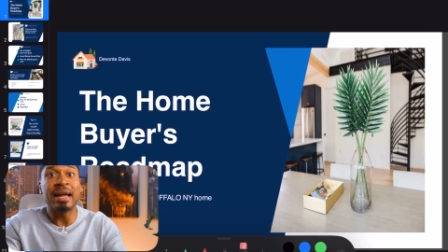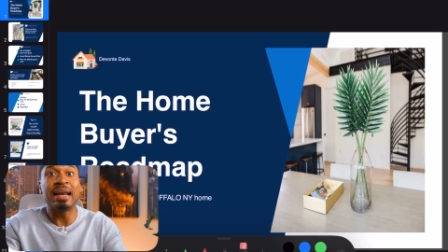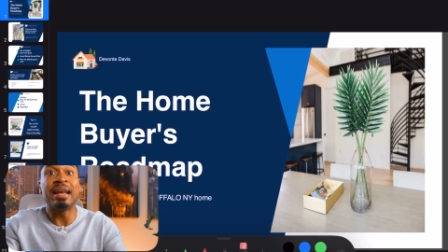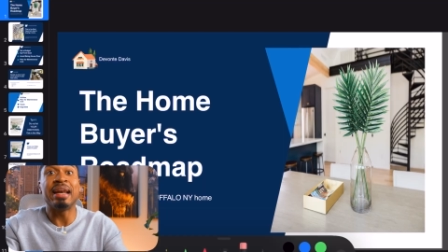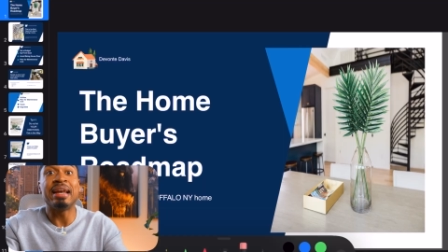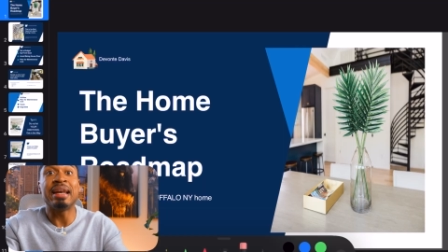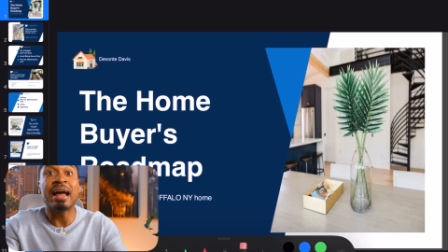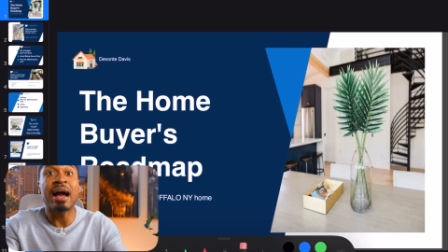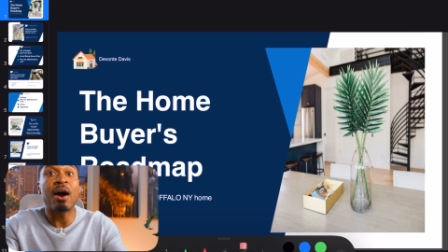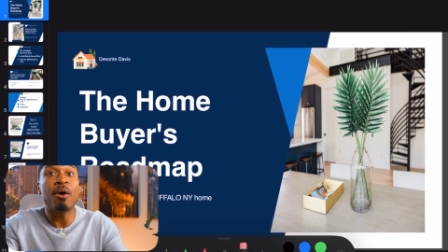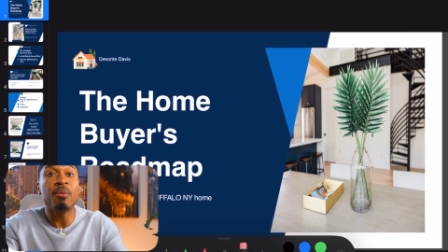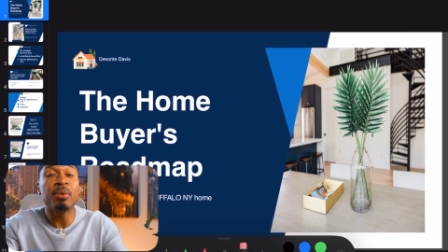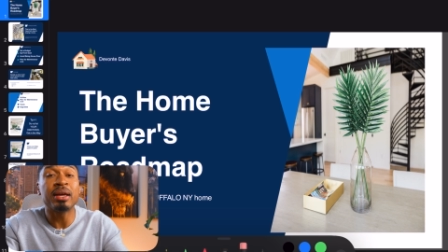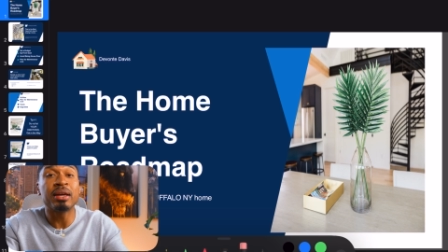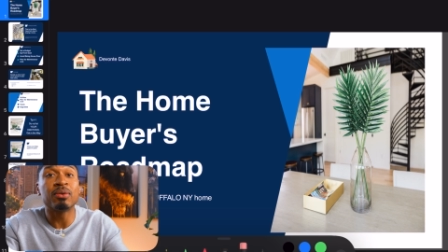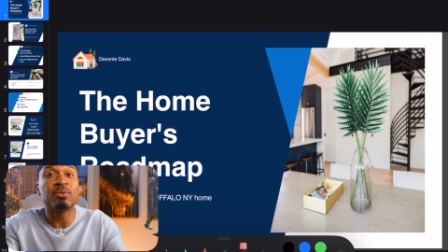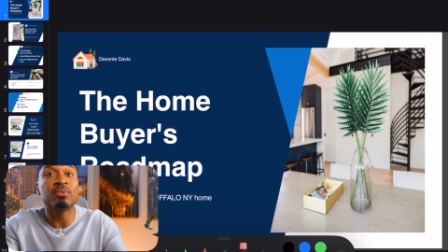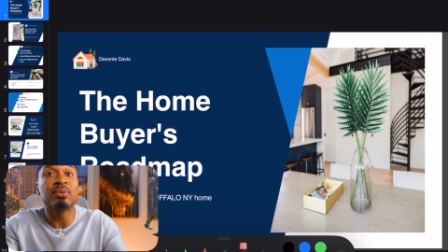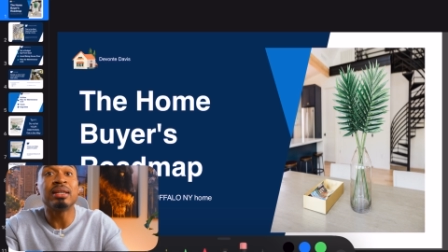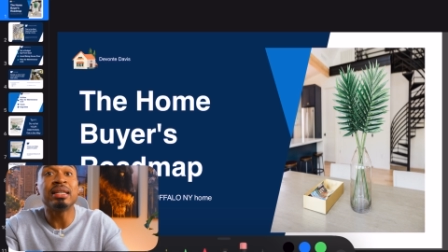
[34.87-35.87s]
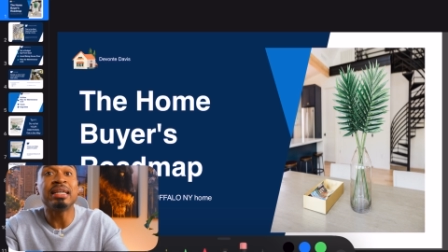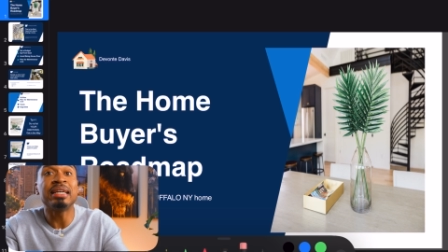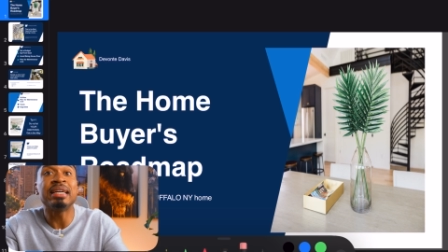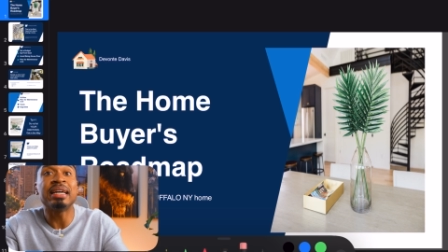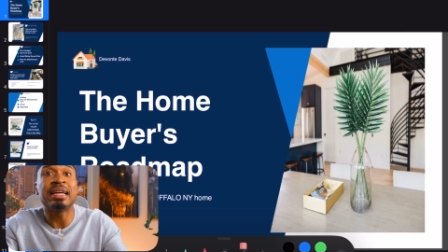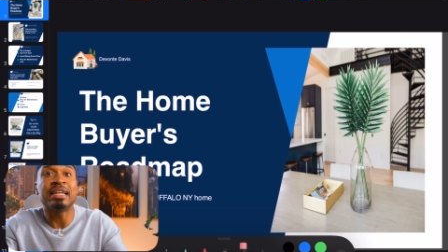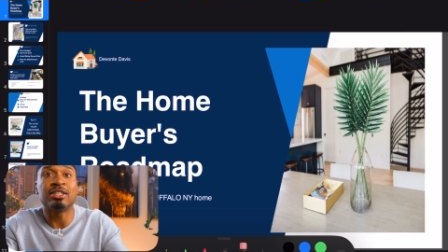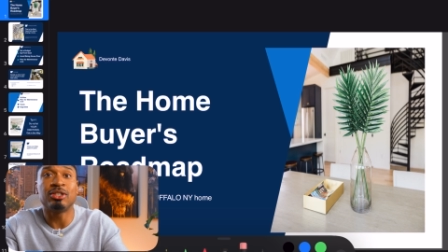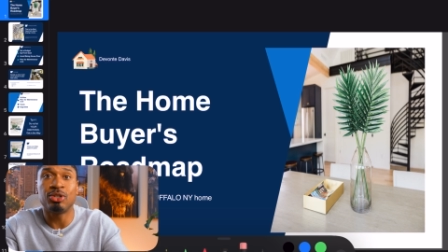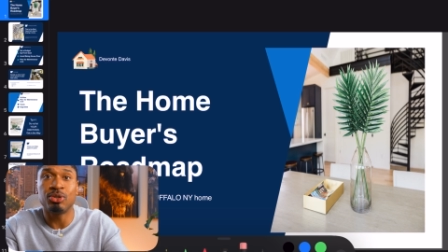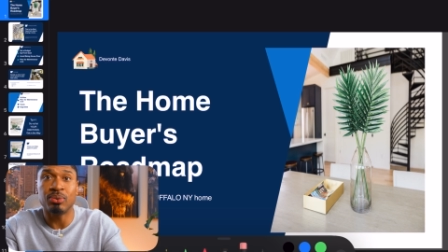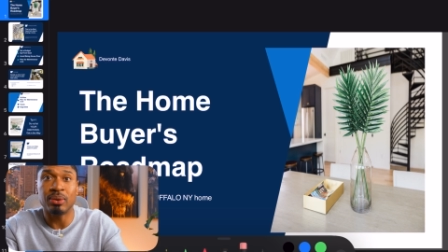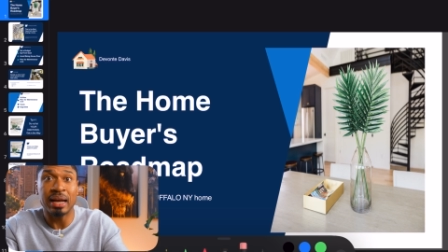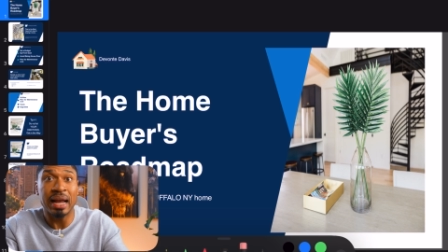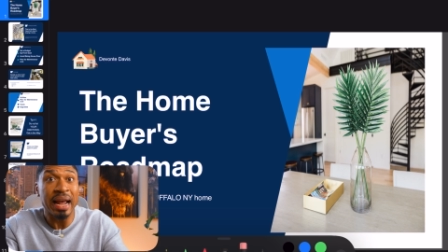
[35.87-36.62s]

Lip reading: and then now we can really get into it.